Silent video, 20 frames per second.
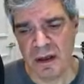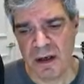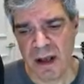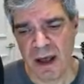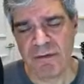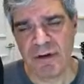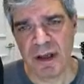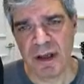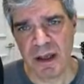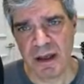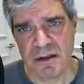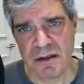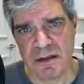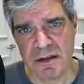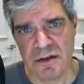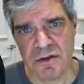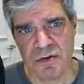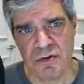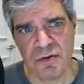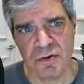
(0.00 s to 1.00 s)

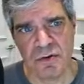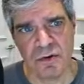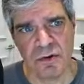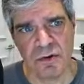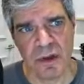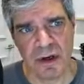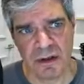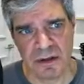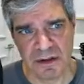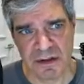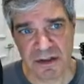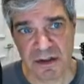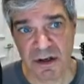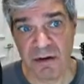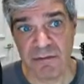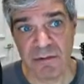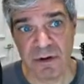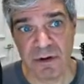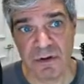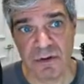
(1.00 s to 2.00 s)
navigation tool and a
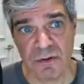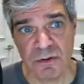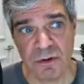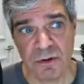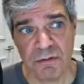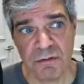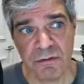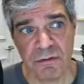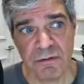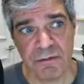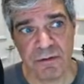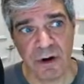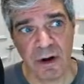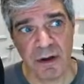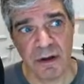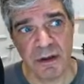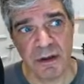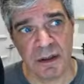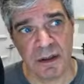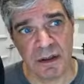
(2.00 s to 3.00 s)
discovery tool for
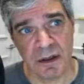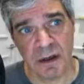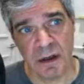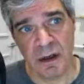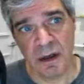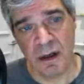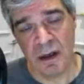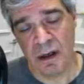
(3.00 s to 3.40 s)
finding